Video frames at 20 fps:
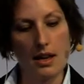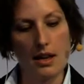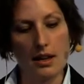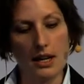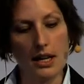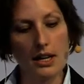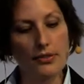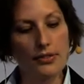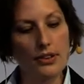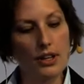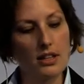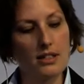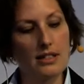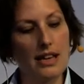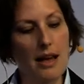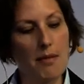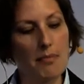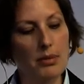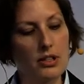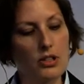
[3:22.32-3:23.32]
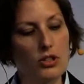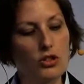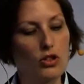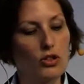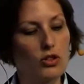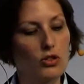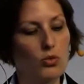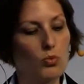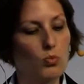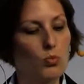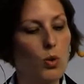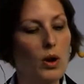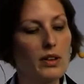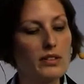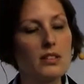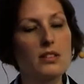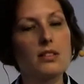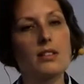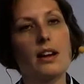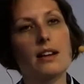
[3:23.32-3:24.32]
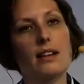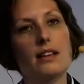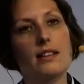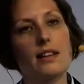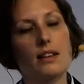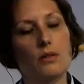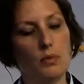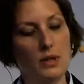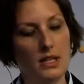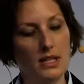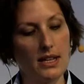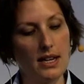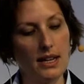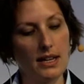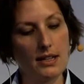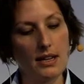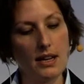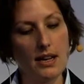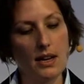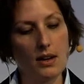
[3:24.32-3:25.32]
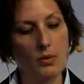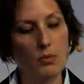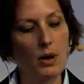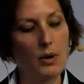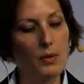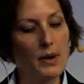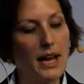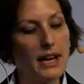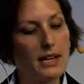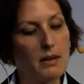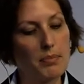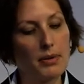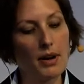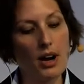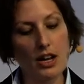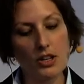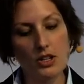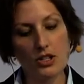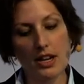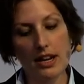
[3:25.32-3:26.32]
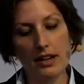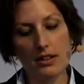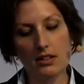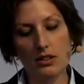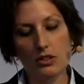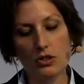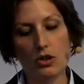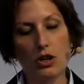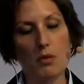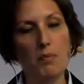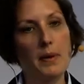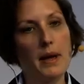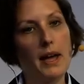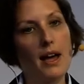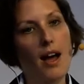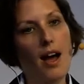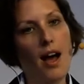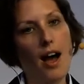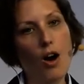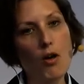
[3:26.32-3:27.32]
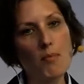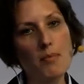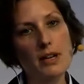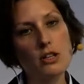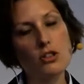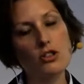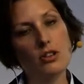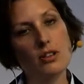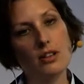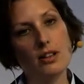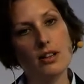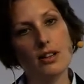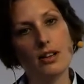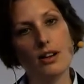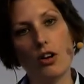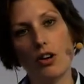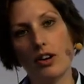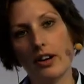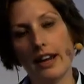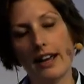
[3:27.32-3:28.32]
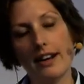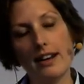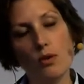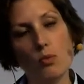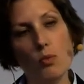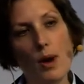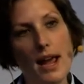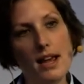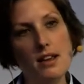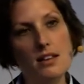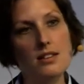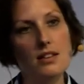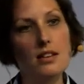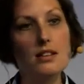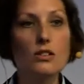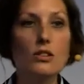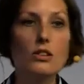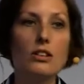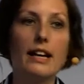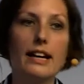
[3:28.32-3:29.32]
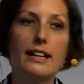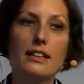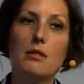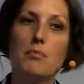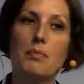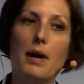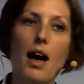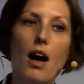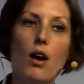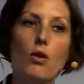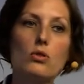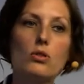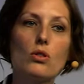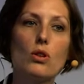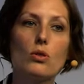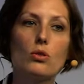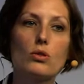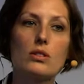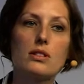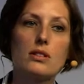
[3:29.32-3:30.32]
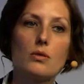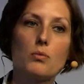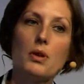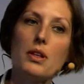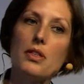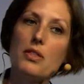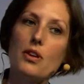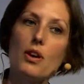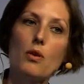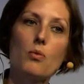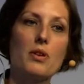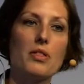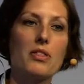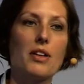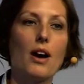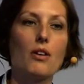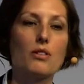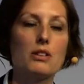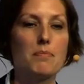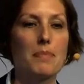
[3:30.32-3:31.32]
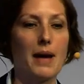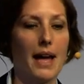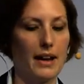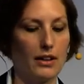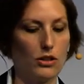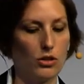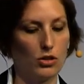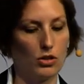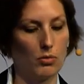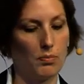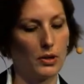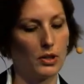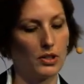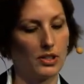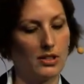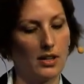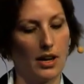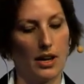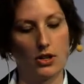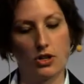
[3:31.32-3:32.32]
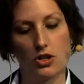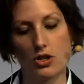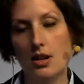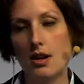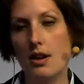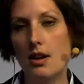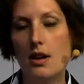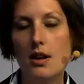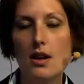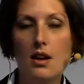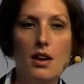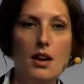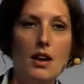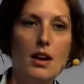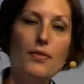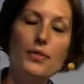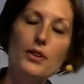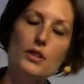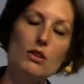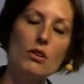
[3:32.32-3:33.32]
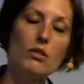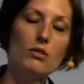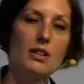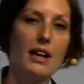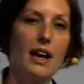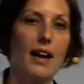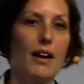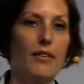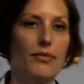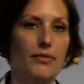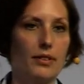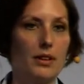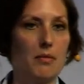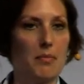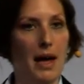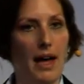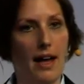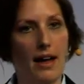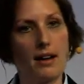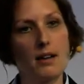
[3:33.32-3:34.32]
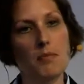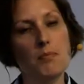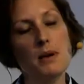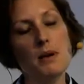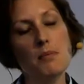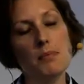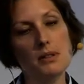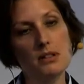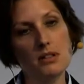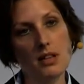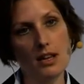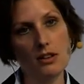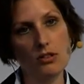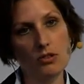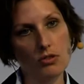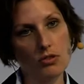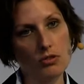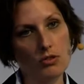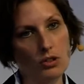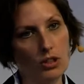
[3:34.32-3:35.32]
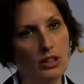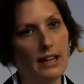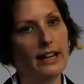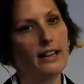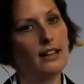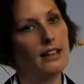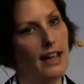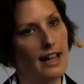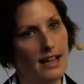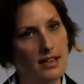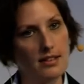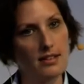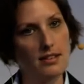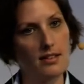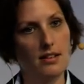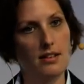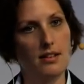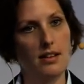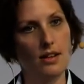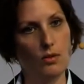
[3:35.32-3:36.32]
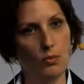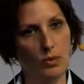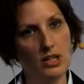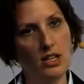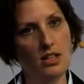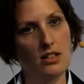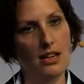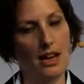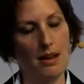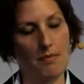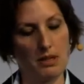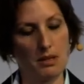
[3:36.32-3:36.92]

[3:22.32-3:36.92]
Here, for example, is just one study that we did where we had a project to compare how much organic waste is collected by households with or without a bag to support such. If you don't have a bag, people tend to collect less in wintertime,